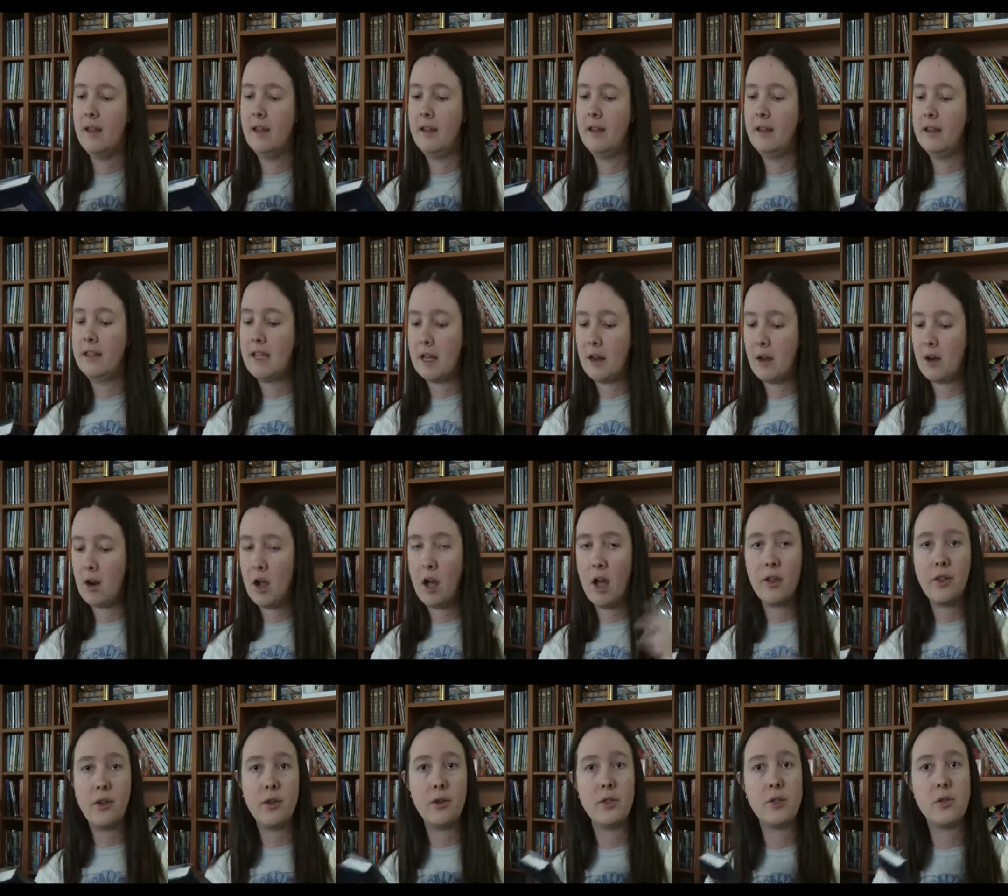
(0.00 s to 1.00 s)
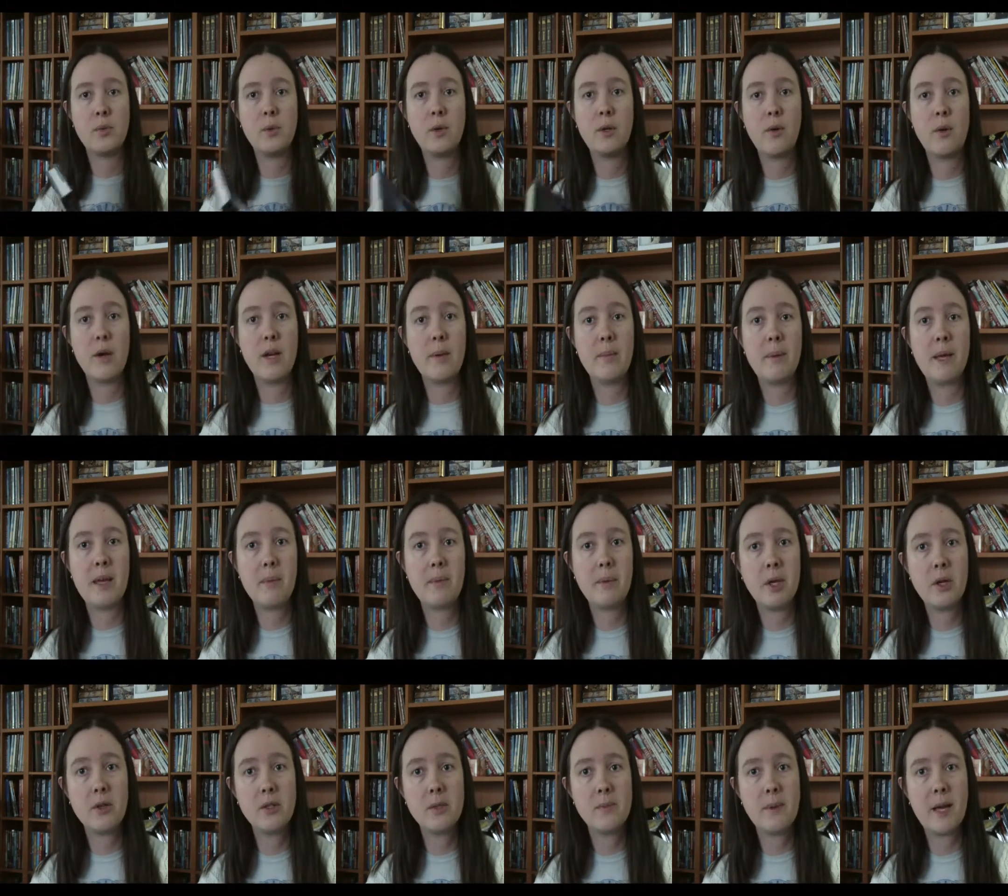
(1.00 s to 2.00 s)
their authors were going to be at
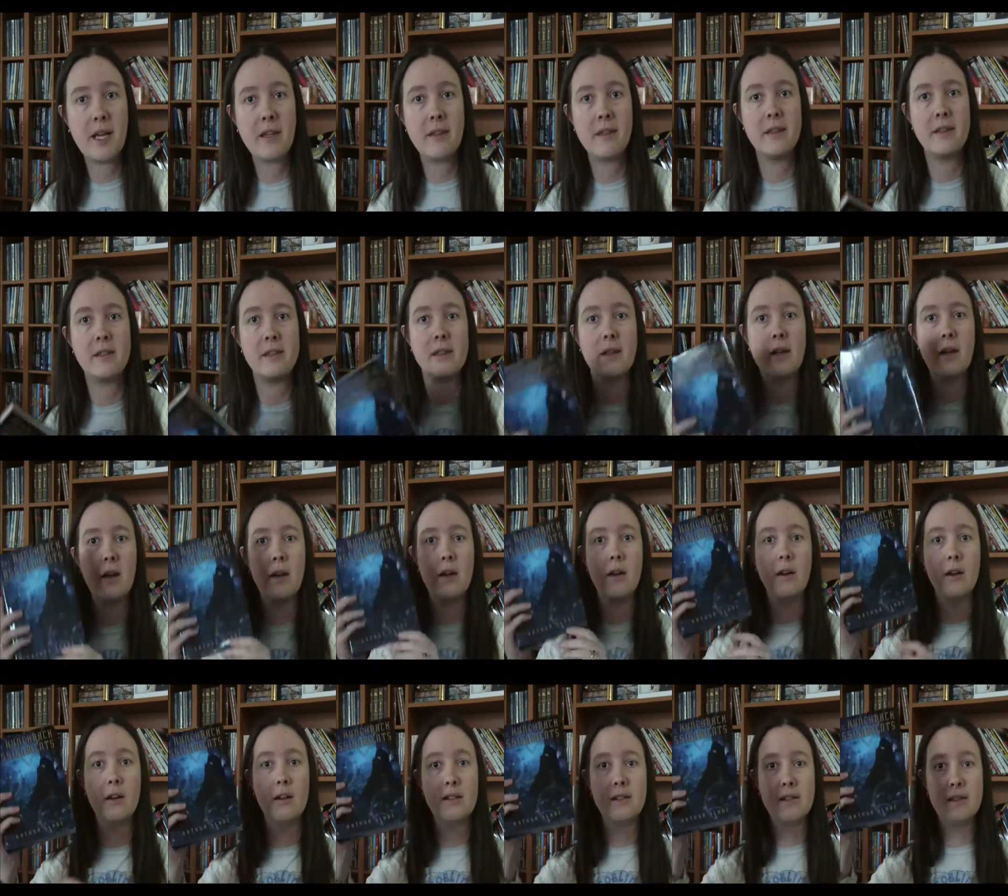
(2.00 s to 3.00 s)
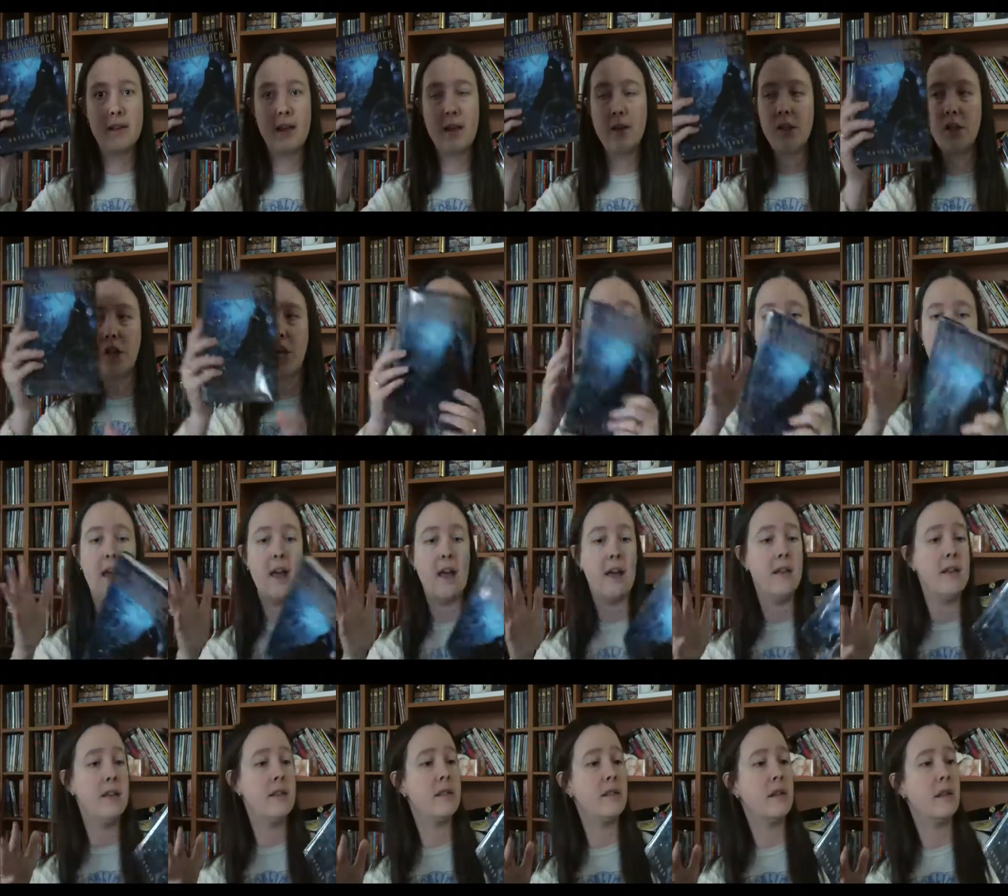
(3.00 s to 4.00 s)
PureSpec this year, such
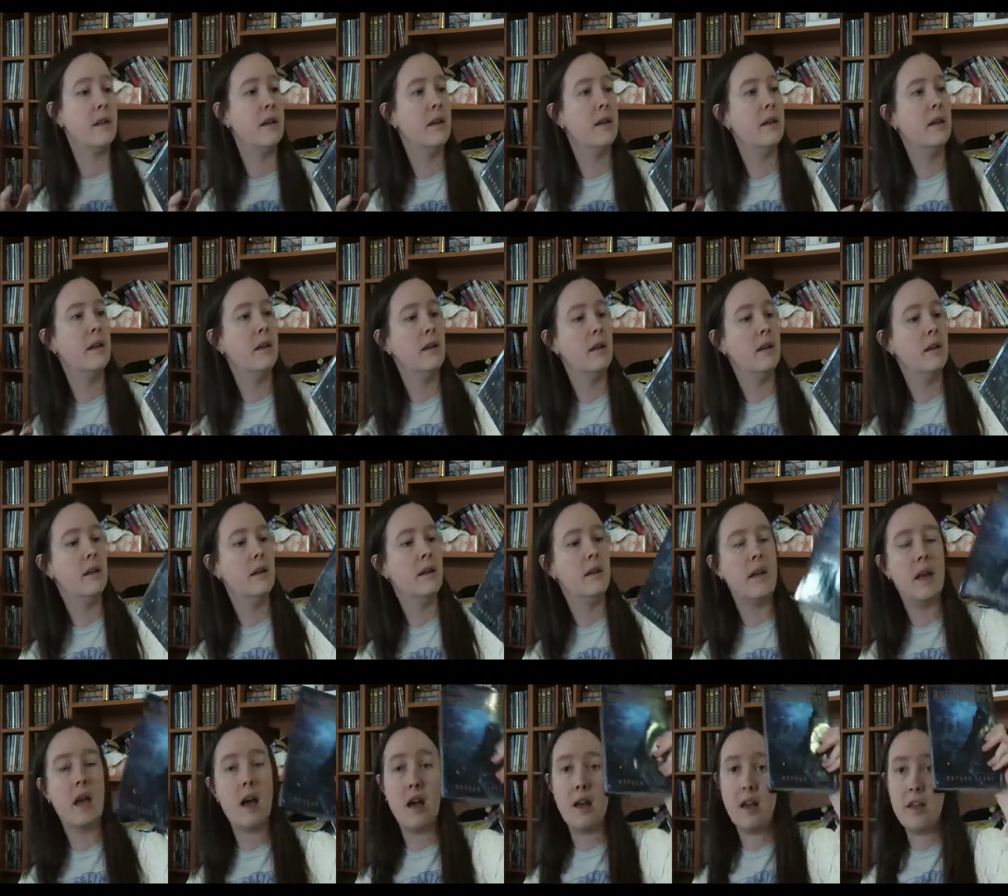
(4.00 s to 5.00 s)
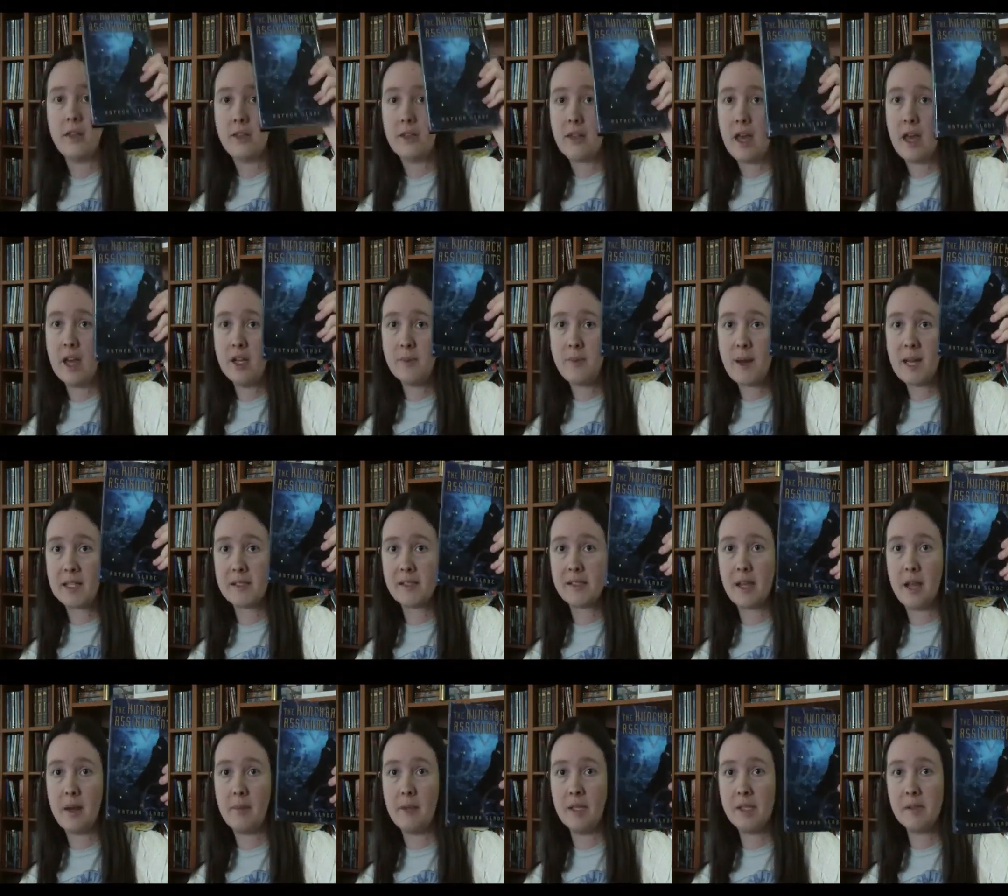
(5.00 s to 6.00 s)
as The Hunchback
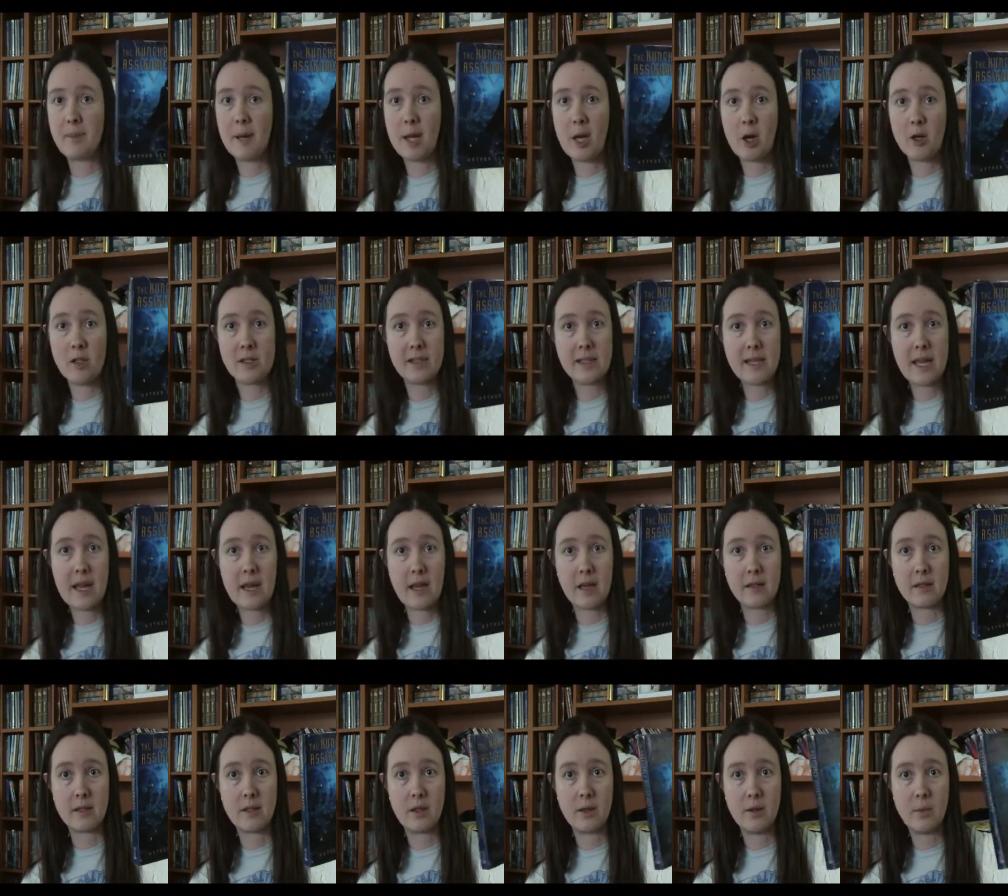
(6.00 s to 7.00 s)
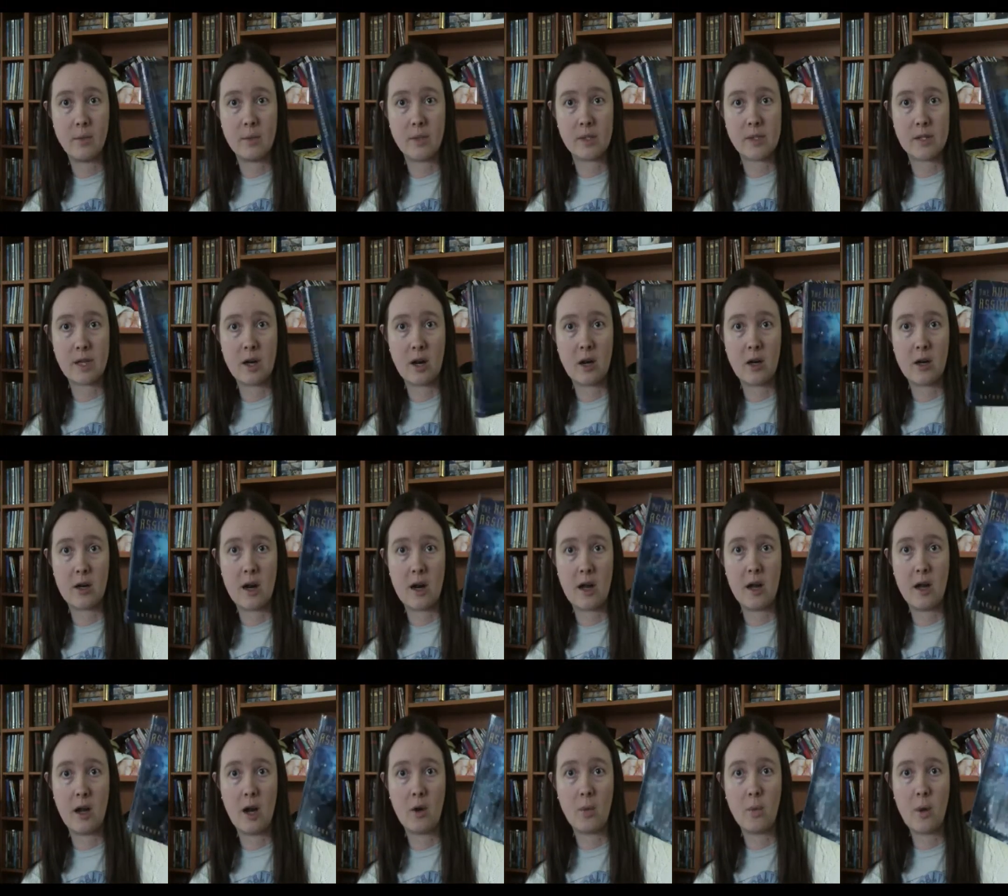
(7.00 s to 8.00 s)
Assignments by Art Slade, who was our
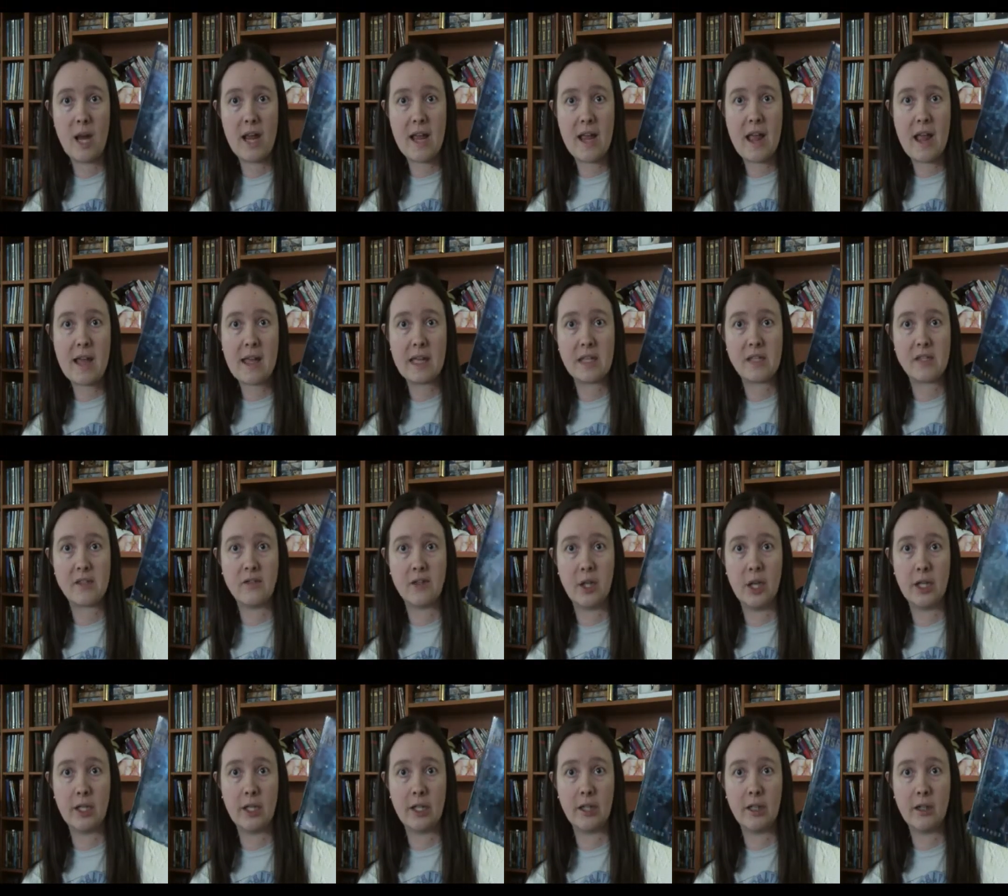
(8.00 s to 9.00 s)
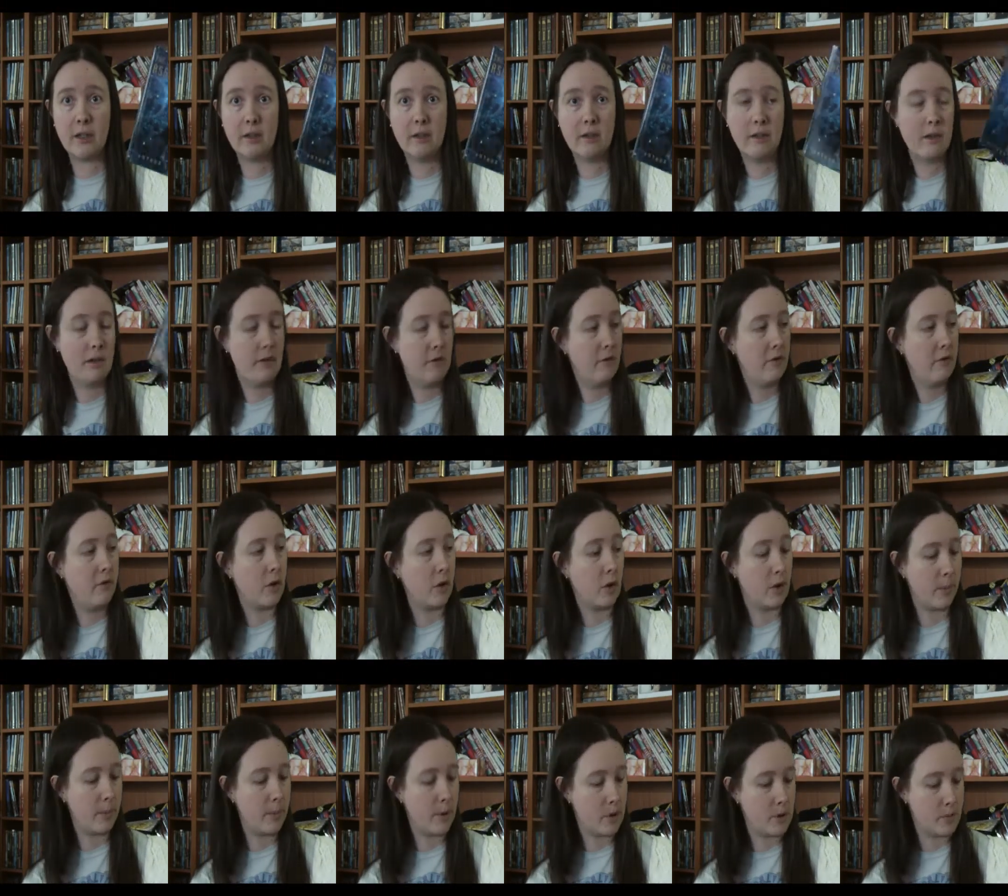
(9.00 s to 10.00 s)
YA guest of honor
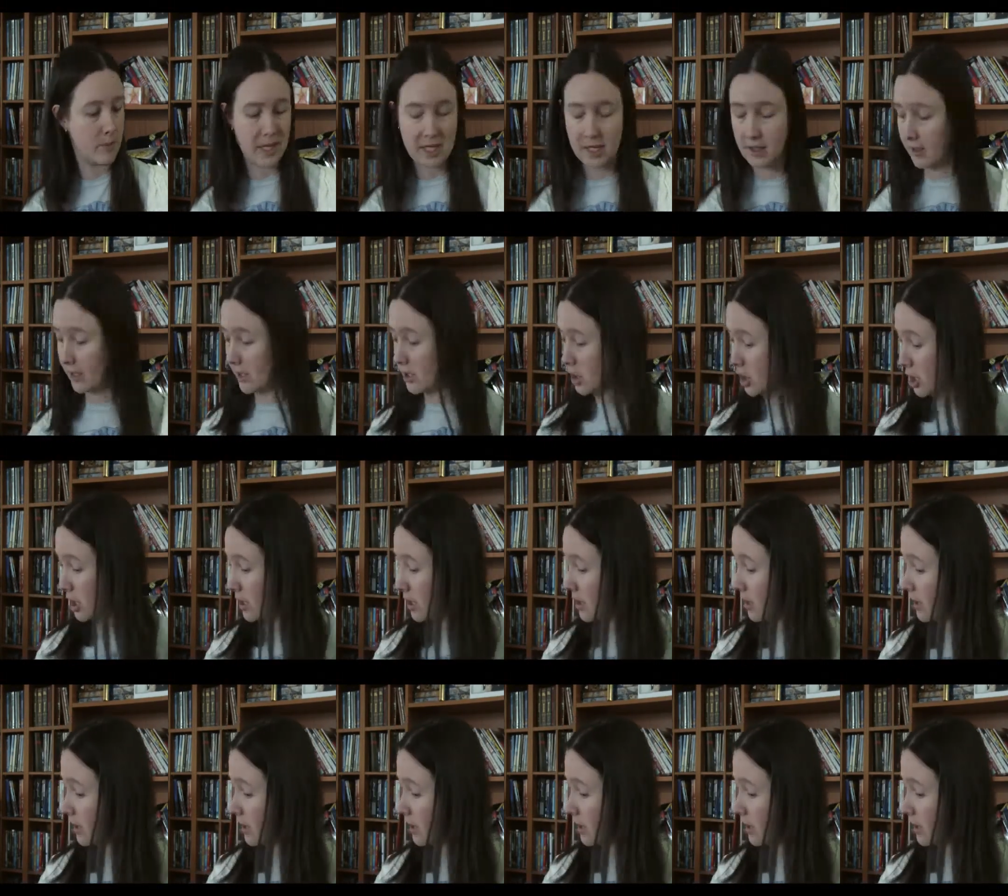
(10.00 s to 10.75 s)
for Pure Speculation.